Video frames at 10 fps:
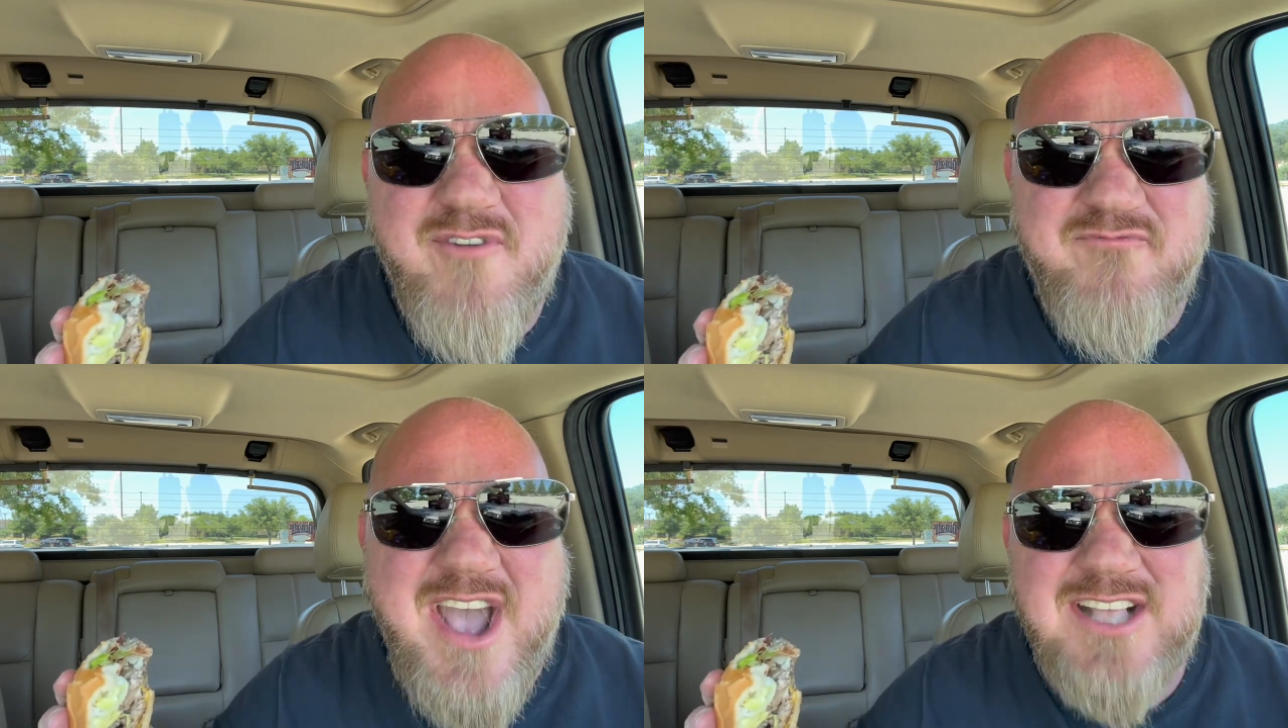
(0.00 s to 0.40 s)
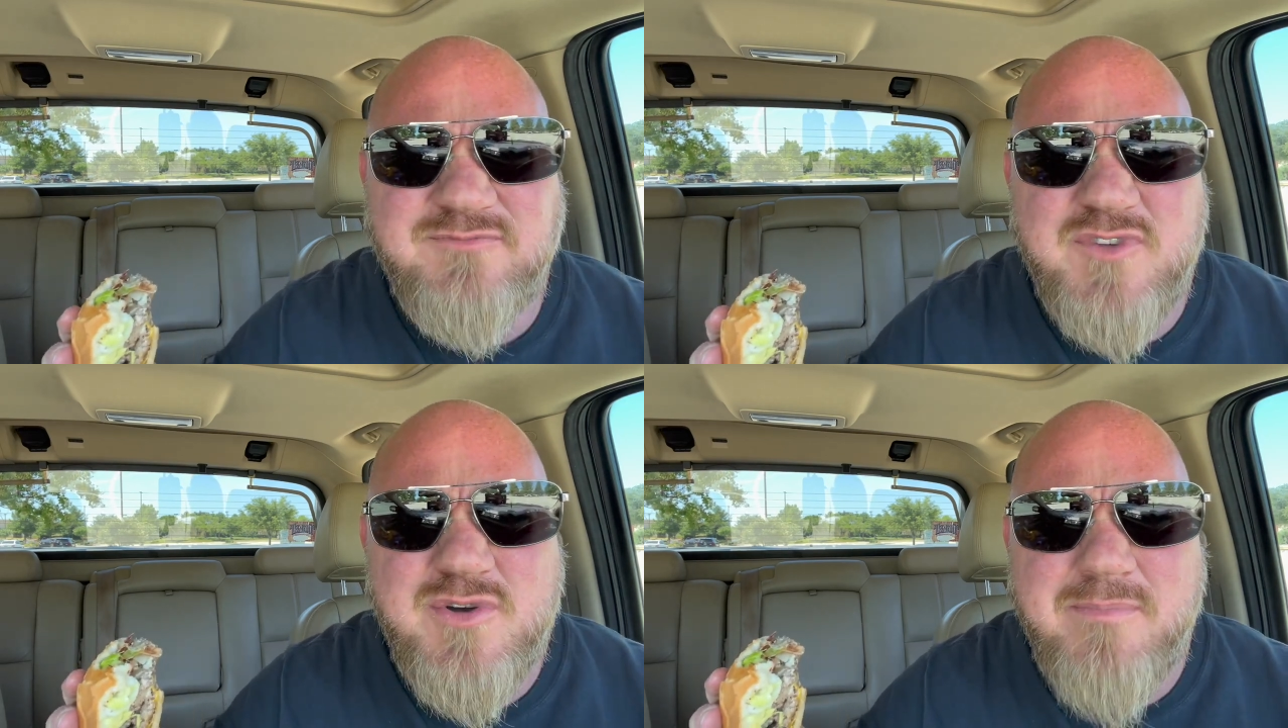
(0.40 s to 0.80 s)
a
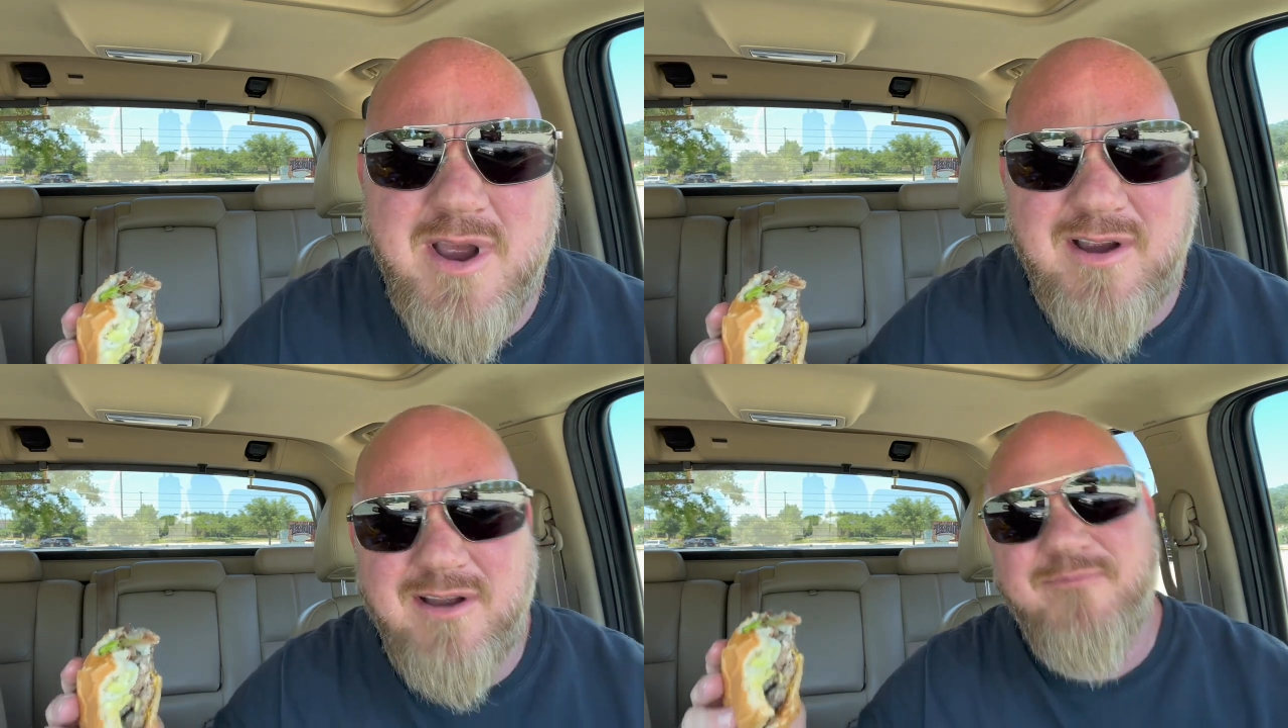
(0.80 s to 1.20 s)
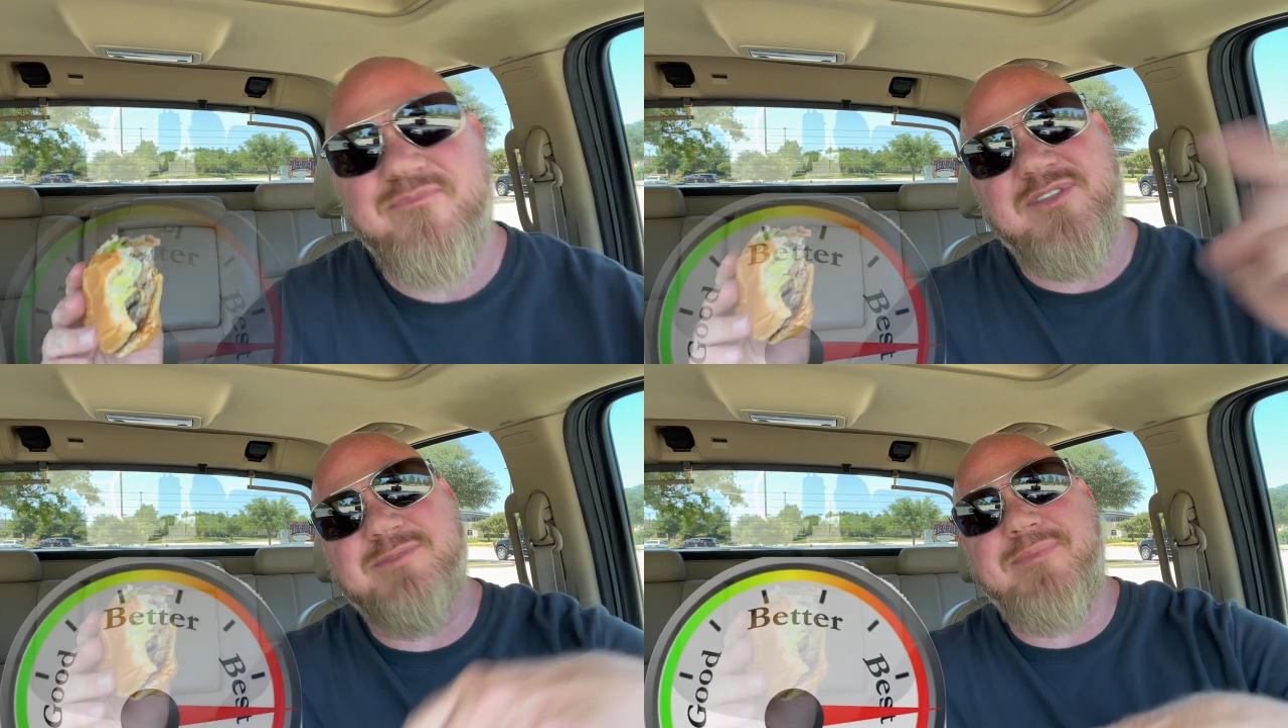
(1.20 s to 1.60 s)
fast food burger,
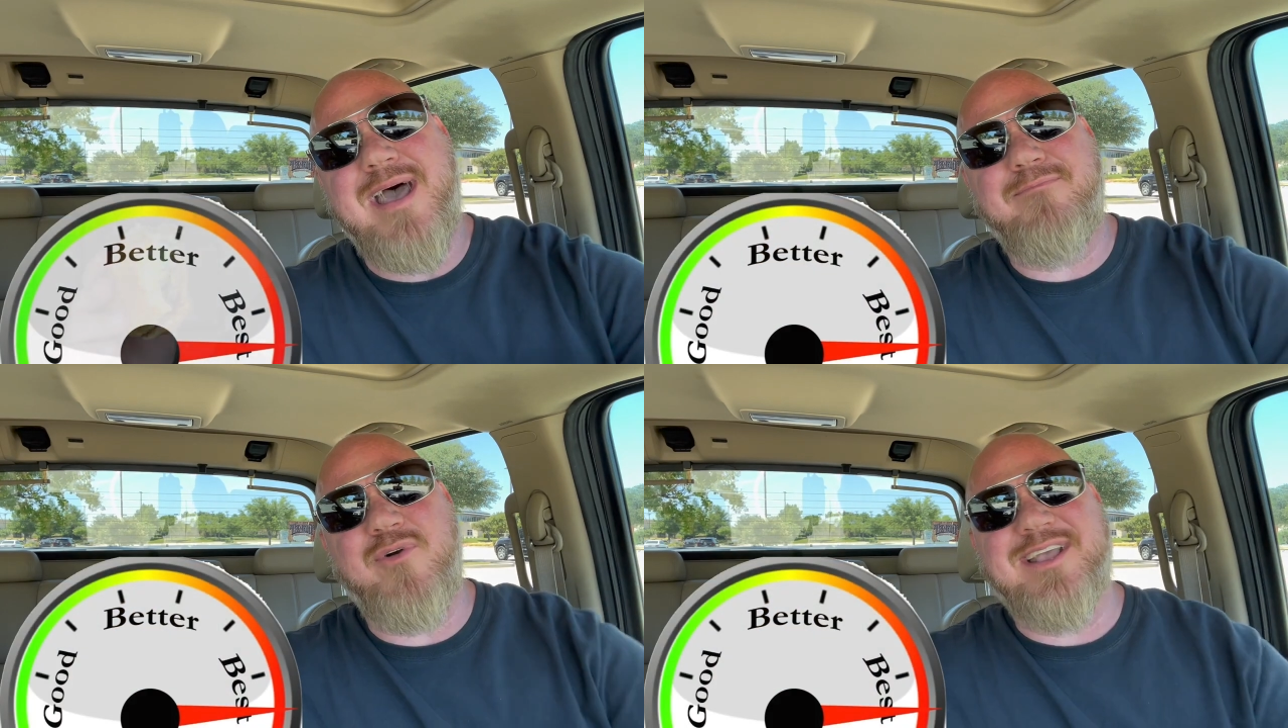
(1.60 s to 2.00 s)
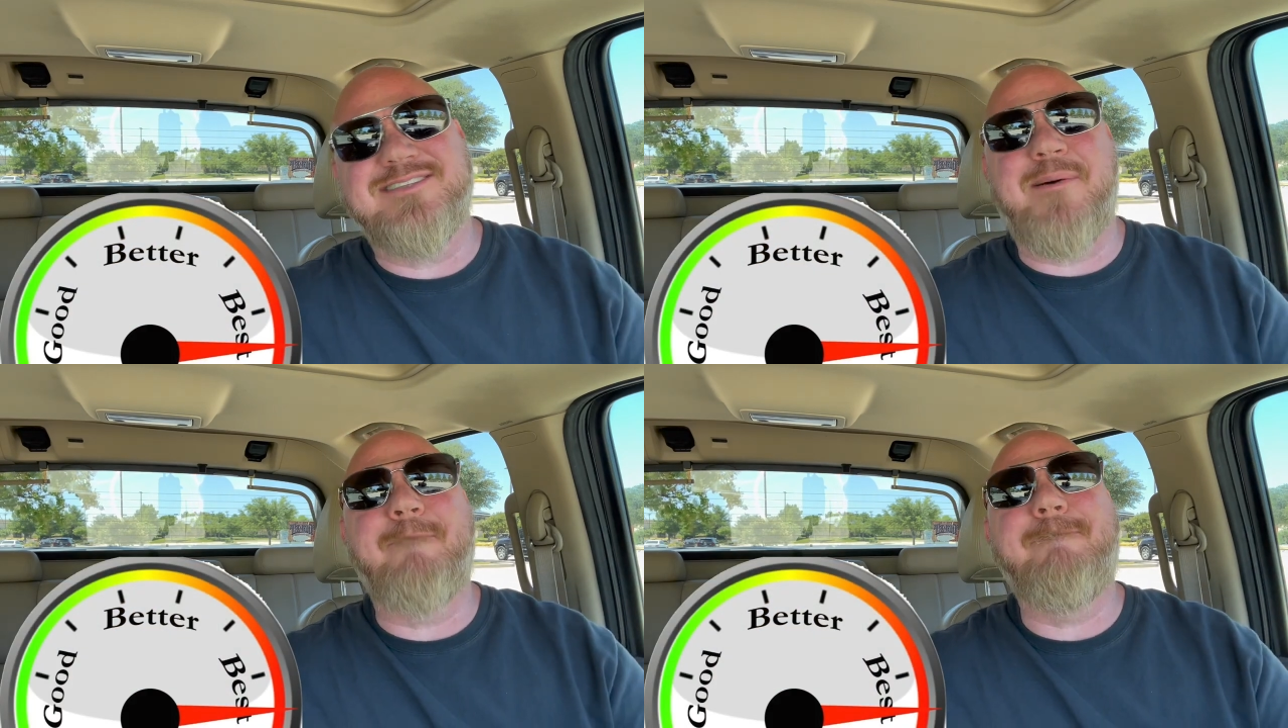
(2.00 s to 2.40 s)
this bad boy
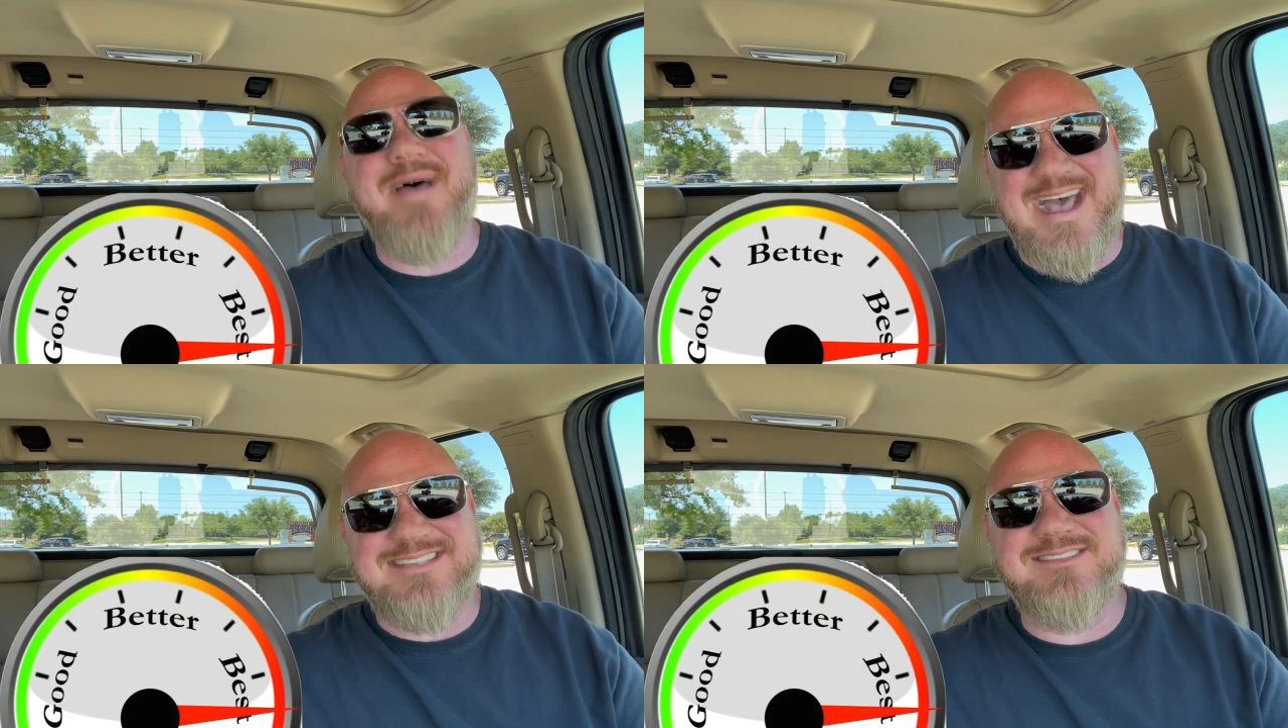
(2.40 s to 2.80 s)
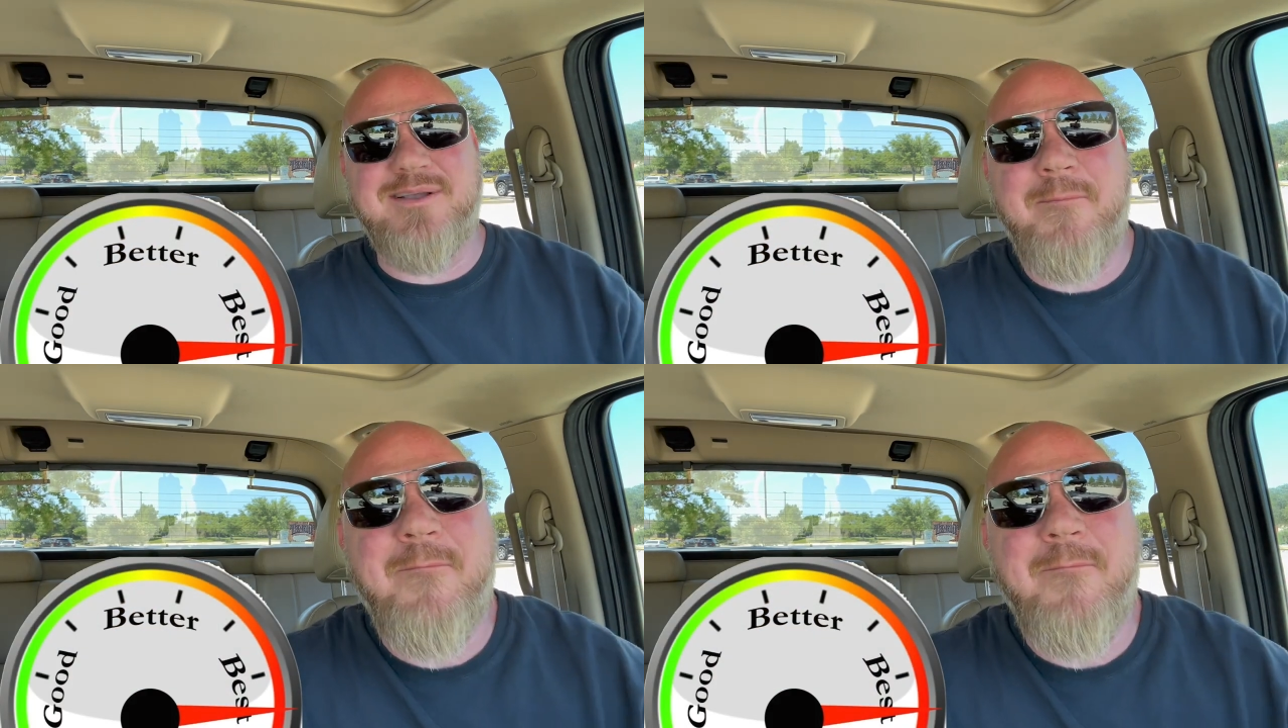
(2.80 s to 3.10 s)
gets a best.